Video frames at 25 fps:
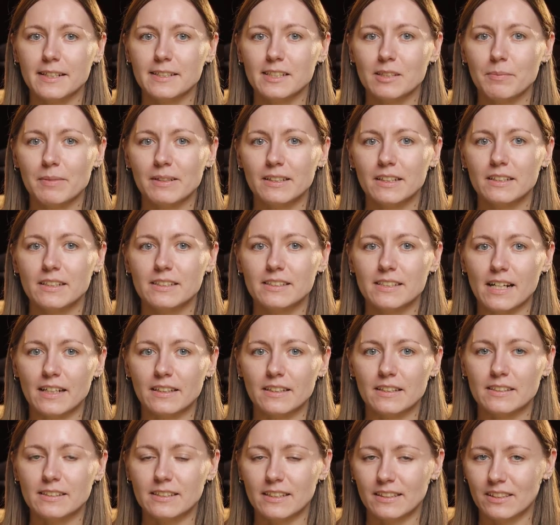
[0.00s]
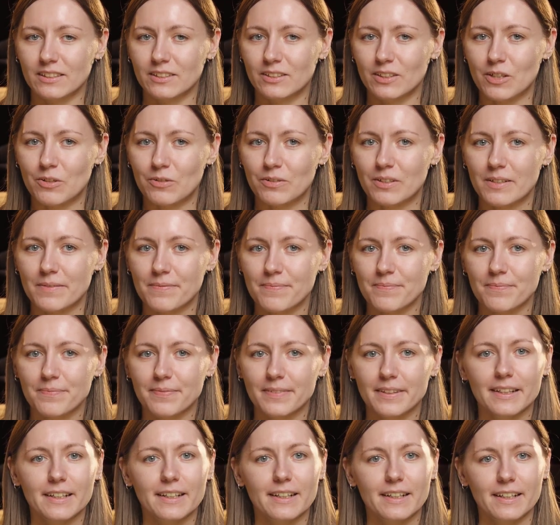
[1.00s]
lead accessibility designer set the tone.
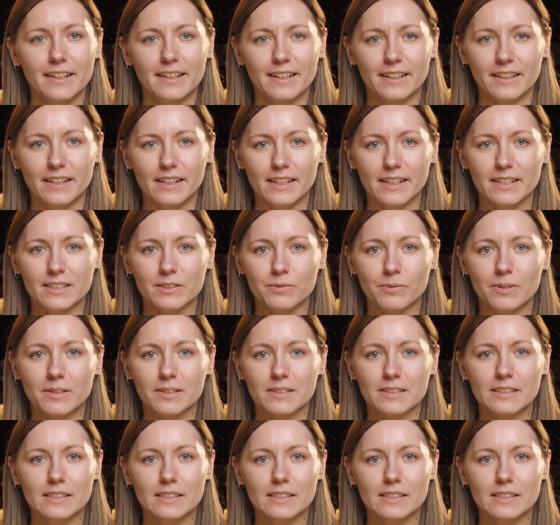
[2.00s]
In his